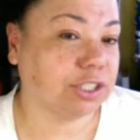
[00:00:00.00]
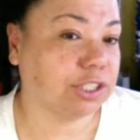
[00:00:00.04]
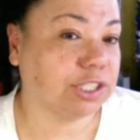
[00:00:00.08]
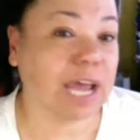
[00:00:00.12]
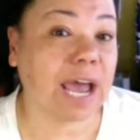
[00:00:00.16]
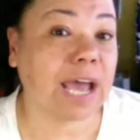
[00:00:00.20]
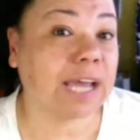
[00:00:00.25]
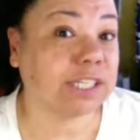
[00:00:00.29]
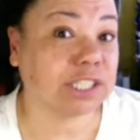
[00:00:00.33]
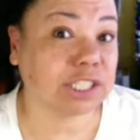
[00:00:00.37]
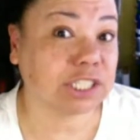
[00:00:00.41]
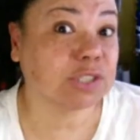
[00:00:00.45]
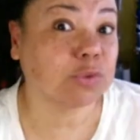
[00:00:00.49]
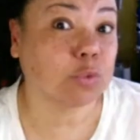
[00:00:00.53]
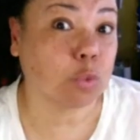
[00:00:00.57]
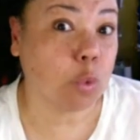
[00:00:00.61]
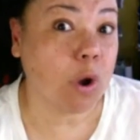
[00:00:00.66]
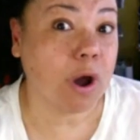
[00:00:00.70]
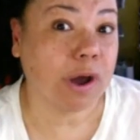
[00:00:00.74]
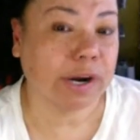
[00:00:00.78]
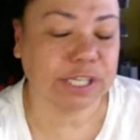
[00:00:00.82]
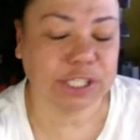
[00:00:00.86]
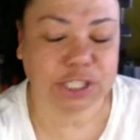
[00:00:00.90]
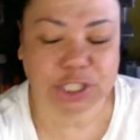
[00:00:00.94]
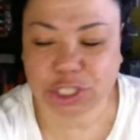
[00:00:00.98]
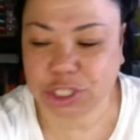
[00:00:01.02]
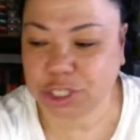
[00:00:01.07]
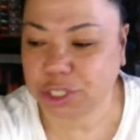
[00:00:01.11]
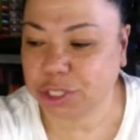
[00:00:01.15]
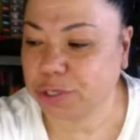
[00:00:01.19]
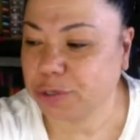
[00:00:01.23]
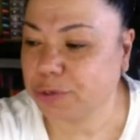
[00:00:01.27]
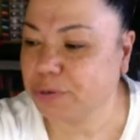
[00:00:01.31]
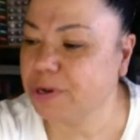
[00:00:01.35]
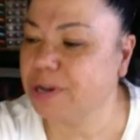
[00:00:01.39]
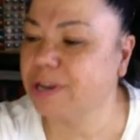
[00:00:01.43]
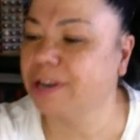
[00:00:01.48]
I just wanted
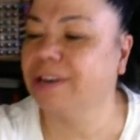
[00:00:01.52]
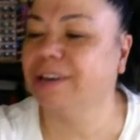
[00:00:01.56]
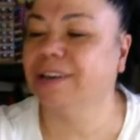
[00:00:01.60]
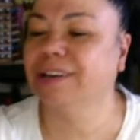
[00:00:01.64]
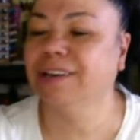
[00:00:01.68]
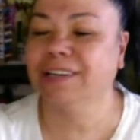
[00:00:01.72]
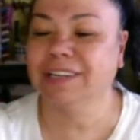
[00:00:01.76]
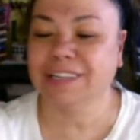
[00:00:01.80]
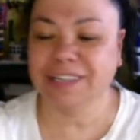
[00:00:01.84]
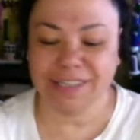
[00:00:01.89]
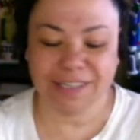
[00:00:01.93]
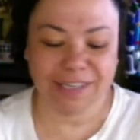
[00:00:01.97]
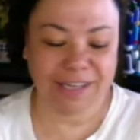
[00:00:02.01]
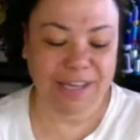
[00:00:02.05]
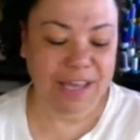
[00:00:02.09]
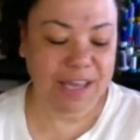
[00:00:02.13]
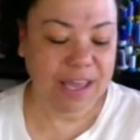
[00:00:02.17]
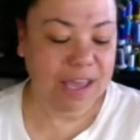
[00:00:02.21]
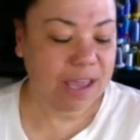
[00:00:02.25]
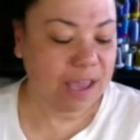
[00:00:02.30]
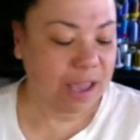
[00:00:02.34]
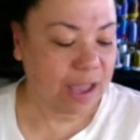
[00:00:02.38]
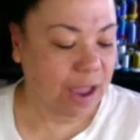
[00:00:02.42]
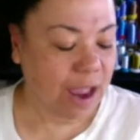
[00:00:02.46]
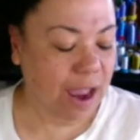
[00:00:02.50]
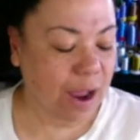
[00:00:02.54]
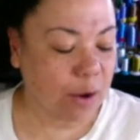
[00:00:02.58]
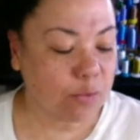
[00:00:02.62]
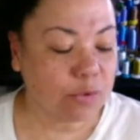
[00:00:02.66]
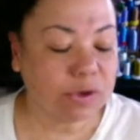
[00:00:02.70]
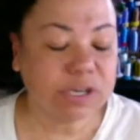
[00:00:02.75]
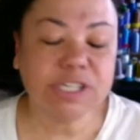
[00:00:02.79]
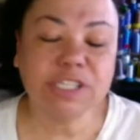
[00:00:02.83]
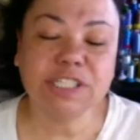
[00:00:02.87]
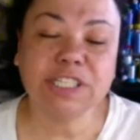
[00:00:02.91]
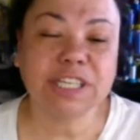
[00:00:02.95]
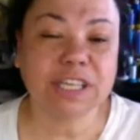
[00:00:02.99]
to. I
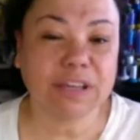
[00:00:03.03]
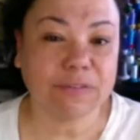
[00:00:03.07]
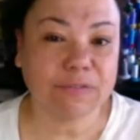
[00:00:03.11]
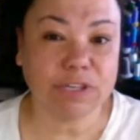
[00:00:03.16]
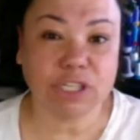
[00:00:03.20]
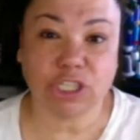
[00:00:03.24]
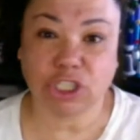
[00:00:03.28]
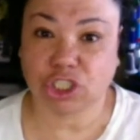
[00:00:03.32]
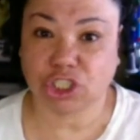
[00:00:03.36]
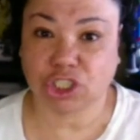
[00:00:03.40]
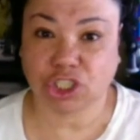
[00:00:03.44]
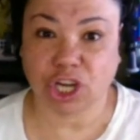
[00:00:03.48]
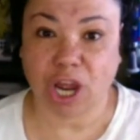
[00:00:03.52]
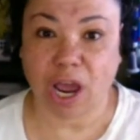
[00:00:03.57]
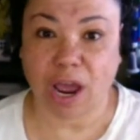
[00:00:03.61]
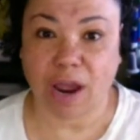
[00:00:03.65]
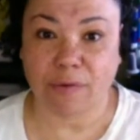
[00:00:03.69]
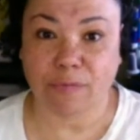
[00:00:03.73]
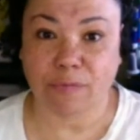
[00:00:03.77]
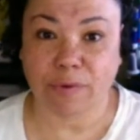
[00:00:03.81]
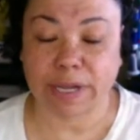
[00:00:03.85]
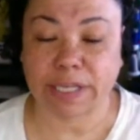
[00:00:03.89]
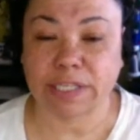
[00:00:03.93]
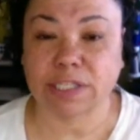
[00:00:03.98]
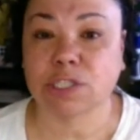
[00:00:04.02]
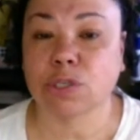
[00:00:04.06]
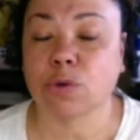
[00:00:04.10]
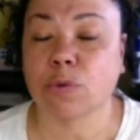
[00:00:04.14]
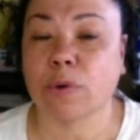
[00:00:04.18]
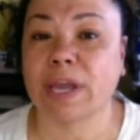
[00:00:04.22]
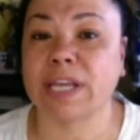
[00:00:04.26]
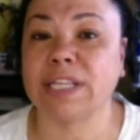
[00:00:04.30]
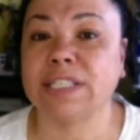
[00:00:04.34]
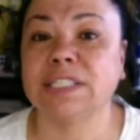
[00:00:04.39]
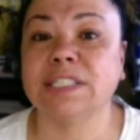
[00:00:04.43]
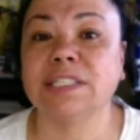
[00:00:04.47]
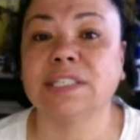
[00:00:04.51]
wanted to give it a shot, right? So
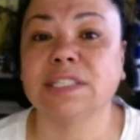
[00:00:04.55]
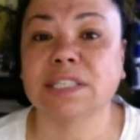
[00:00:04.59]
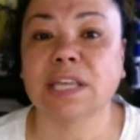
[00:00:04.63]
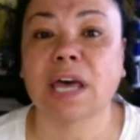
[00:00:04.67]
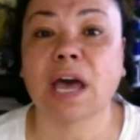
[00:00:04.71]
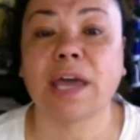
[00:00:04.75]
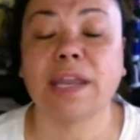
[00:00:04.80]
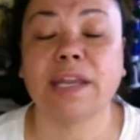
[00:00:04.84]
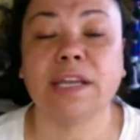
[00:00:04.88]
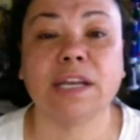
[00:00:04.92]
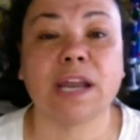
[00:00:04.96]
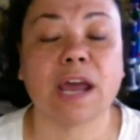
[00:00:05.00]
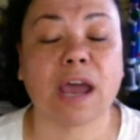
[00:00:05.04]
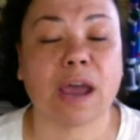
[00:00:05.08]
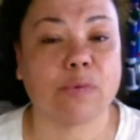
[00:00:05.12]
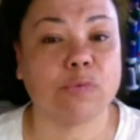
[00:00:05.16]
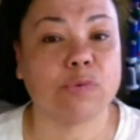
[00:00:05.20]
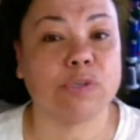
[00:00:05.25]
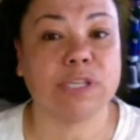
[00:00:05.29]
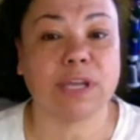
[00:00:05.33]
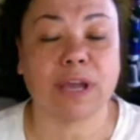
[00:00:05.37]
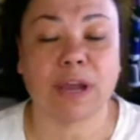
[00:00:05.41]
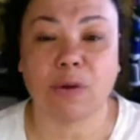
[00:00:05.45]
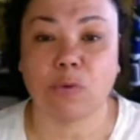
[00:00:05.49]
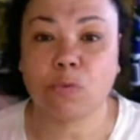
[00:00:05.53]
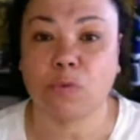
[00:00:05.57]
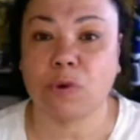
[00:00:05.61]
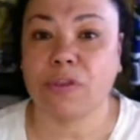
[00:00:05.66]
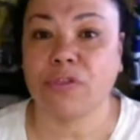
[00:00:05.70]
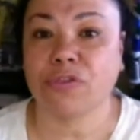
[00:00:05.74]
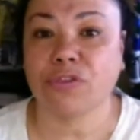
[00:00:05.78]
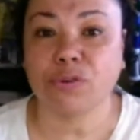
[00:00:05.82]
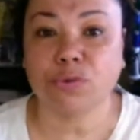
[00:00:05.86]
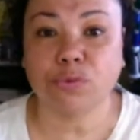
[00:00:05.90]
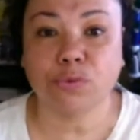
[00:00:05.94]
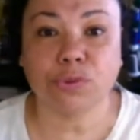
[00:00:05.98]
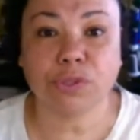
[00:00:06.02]
I decided I went
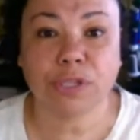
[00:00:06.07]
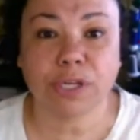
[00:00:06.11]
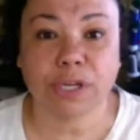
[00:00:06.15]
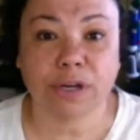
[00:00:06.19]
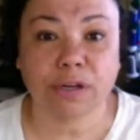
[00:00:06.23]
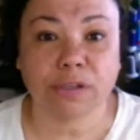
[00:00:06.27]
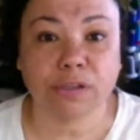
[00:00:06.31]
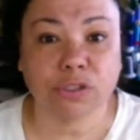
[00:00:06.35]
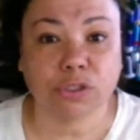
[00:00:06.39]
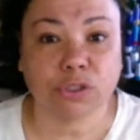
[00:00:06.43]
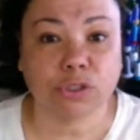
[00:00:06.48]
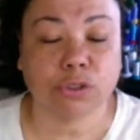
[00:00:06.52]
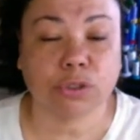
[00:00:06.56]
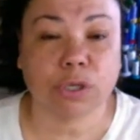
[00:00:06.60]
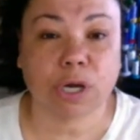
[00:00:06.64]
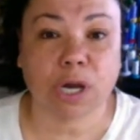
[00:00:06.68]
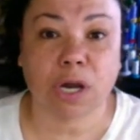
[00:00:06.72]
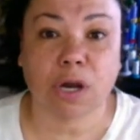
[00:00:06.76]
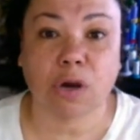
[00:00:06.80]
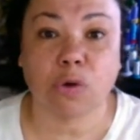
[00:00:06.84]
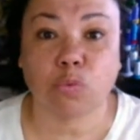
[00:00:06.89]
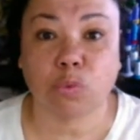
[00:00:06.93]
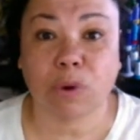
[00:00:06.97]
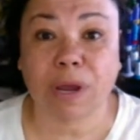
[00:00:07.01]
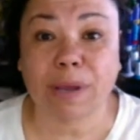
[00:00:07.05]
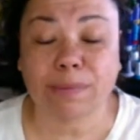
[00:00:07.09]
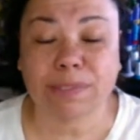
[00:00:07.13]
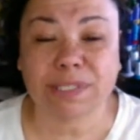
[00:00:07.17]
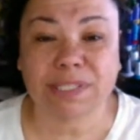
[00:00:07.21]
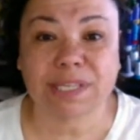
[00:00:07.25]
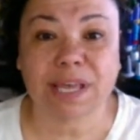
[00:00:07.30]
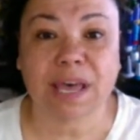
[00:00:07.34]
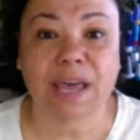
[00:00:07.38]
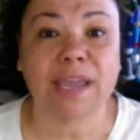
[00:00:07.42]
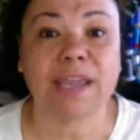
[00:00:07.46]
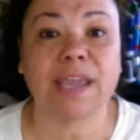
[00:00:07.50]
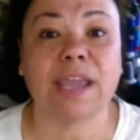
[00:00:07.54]
through their little
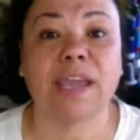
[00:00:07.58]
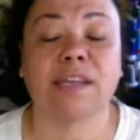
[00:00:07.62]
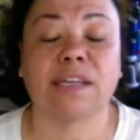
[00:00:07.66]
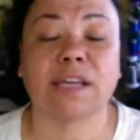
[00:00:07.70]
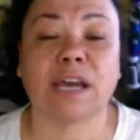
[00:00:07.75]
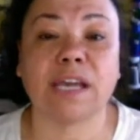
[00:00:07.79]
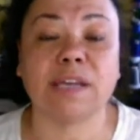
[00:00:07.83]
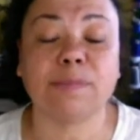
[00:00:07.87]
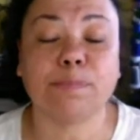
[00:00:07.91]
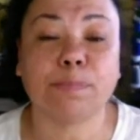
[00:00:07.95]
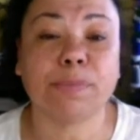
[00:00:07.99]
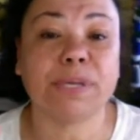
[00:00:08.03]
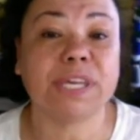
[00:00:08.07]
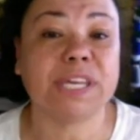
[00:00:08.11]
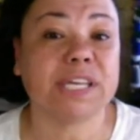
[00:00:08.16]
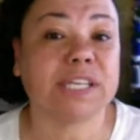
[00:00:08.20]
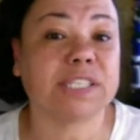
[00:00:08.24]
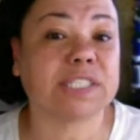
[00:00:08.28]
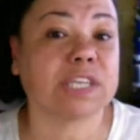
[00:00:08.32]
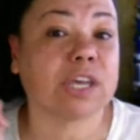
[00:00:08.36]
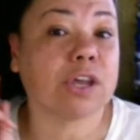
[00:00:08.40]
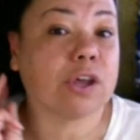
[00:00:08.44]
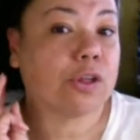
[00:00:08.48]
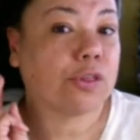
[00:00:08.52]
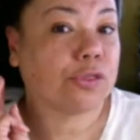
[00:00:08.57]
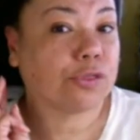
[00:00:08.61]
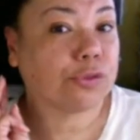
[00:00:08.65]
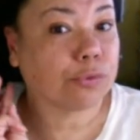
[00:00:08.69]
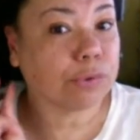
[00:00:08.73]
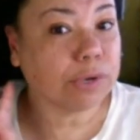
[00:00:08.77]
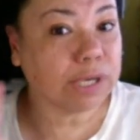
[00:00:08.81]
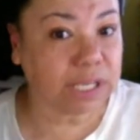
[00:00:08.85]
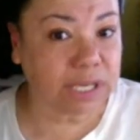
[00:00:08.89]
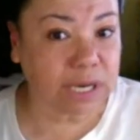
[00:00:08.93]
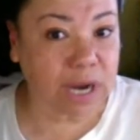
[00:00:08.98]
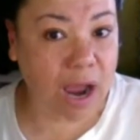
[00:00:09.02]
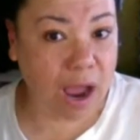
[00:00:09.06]
website and I picked
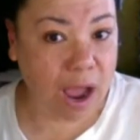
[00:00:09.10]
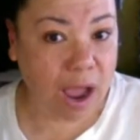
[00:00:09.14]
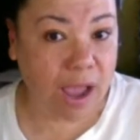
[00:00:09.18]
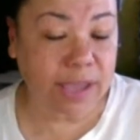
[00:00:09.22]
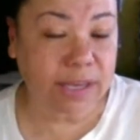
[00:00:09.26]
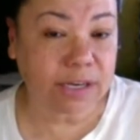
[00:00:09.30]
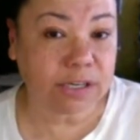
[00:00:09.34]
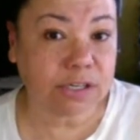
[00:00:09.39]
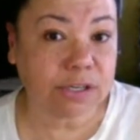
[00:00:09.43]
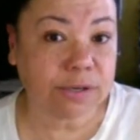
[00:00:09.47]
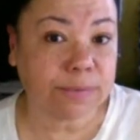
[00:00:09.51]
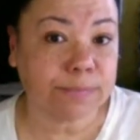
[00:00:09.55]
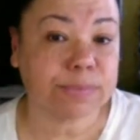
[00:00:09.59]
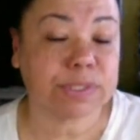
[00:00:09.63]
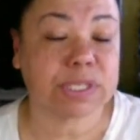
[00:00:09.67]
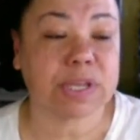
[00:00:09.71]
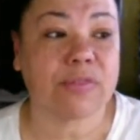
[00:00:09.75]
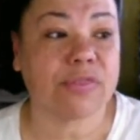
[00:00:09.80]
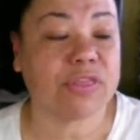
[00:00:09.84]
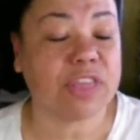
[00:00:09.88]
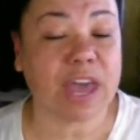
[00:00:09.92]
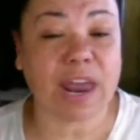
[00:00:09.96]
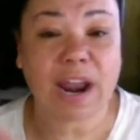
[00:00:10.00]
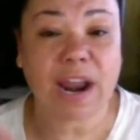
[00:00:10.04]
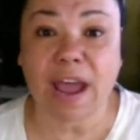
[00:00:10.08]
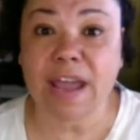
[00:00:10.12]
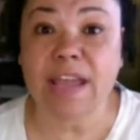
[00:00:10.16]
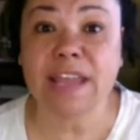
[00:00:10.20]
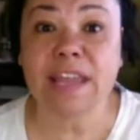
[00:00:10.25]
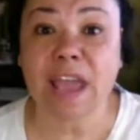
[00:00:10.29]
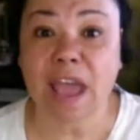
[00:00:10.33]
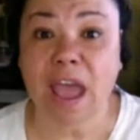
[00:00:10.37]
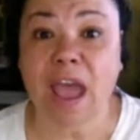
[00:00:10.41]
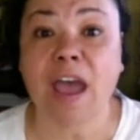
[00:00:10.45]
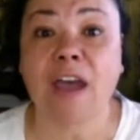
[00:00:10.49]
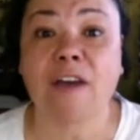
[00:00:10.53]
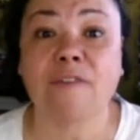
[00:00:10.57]
3 items that I
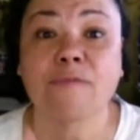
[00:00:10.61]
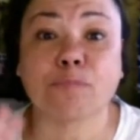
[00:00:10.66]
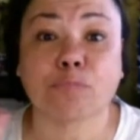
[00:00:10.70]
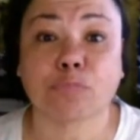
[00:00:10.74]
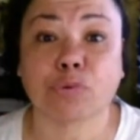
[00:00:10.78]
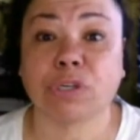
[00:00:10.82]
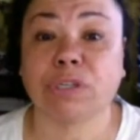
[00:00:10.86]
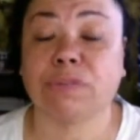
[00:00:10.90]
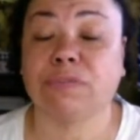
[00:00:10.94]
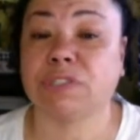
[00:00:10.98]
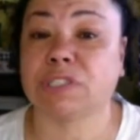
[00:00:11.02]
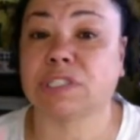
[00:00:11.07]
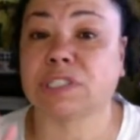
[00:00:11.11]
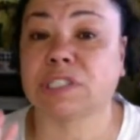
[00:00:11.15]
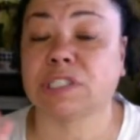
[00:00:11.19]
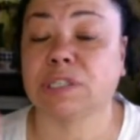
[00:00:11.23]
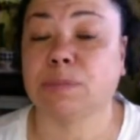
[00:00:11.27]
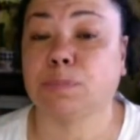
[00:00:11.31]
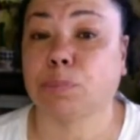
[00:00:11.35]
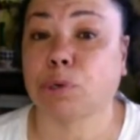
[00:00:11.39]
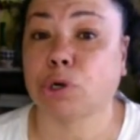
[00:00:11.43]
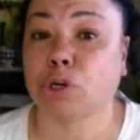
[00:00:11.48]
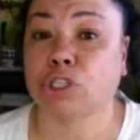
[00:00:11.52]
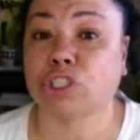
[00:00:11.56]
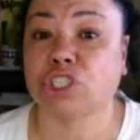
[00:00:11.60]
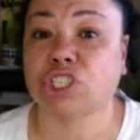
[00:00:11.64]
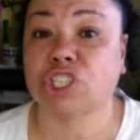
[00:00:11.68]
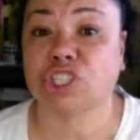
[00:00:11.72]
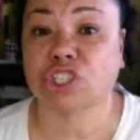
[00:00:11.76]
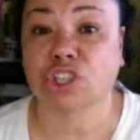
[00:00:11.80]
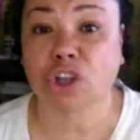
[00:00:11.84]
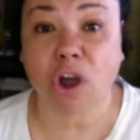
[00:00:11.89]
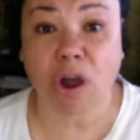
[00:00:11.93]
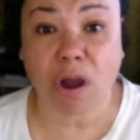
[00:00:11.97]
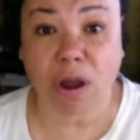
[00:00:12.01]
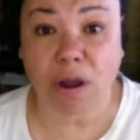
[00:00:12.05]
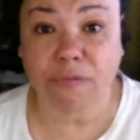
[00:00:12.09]
have previously purchased
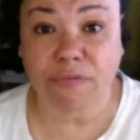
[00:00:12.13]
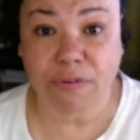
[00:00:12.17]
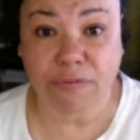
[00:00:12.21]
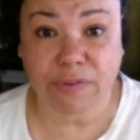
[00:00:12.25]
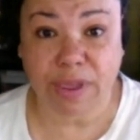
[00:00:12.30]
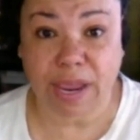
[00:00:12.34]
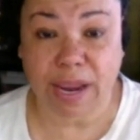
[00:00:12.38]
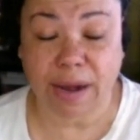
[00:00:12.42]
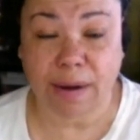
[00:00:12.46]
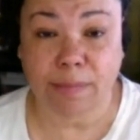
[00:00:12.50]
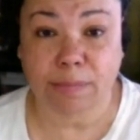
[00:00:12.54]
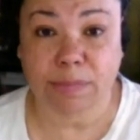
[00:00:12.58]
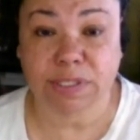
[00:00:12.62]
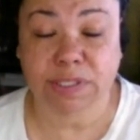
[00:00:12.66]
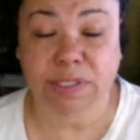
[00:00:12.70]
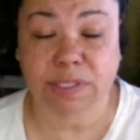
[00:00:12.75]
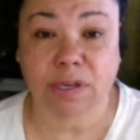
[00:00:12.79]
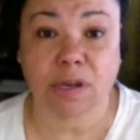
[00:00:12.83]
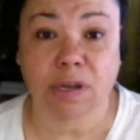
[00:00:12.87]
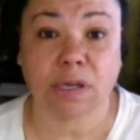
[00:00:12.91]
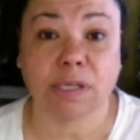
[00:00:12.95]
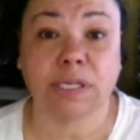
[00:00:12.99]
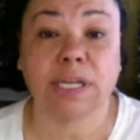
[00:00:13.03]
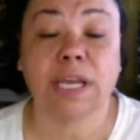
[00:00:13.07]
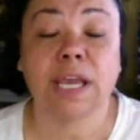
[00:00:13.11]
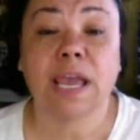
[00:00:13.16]
off of Amazon,